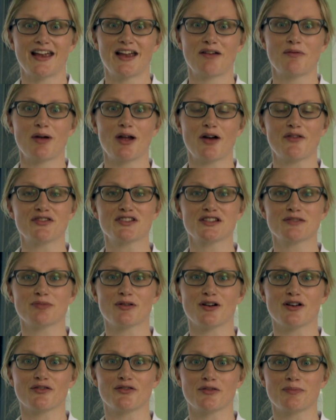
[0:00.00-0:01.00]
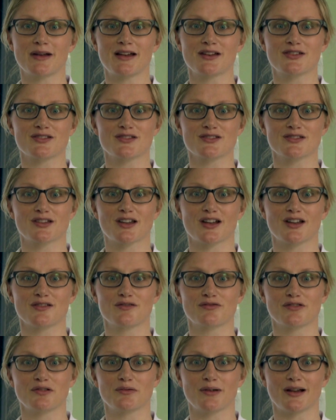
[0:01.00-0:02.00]
We offer support for patients going
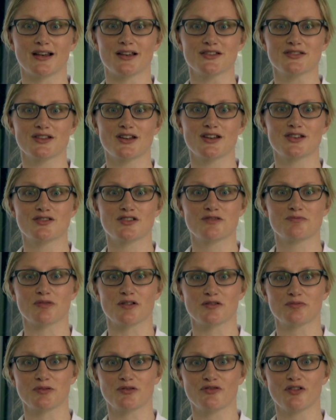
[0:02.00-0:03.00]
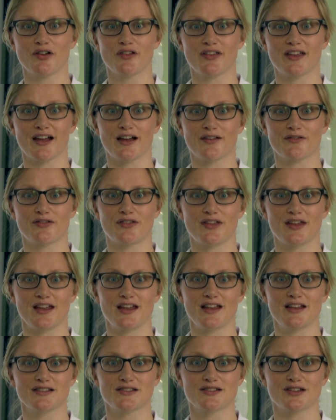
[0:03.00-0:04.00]
through weight loss surgery both before they have
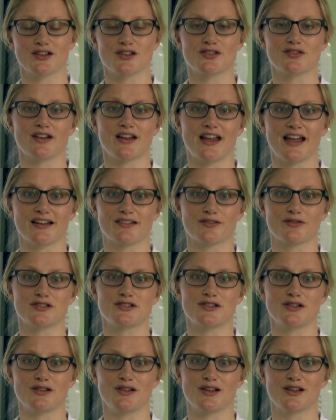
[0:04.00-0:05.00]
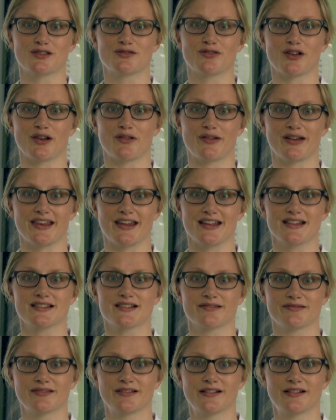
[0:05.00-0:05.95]
the surgery and for two years following this.